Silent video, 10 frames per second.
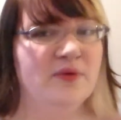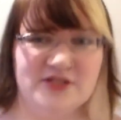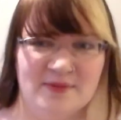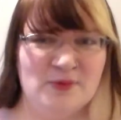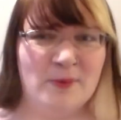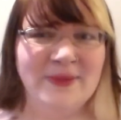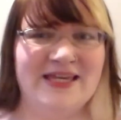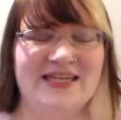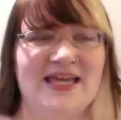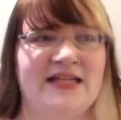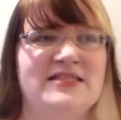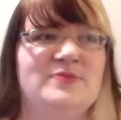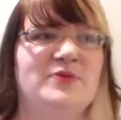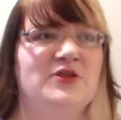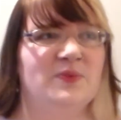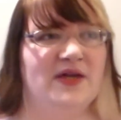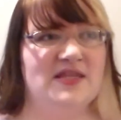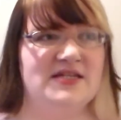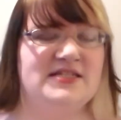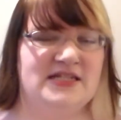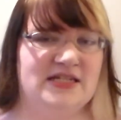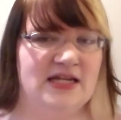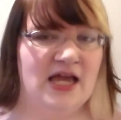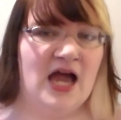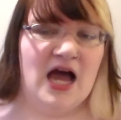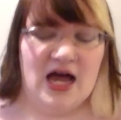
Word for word: which I'm normally against, but the way they did it,